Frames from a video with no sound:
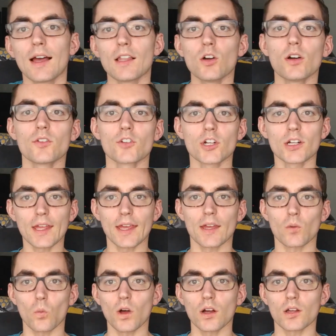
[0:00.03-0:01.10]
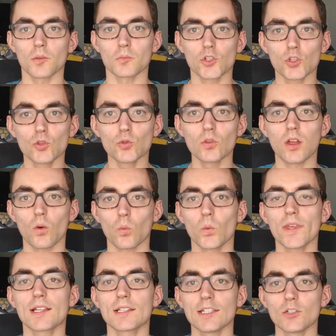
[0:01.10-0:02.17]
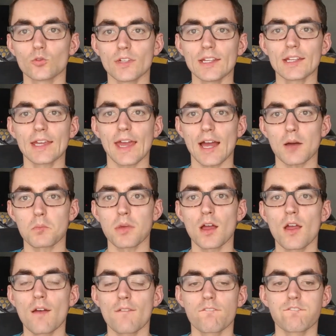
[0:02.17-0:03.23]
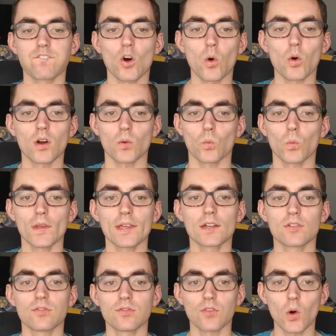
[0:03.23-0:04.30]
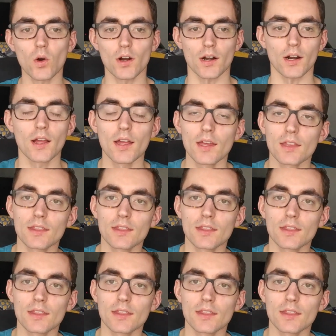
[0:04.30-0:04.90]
Hello everyone and welcome to the weekly recap for week 4.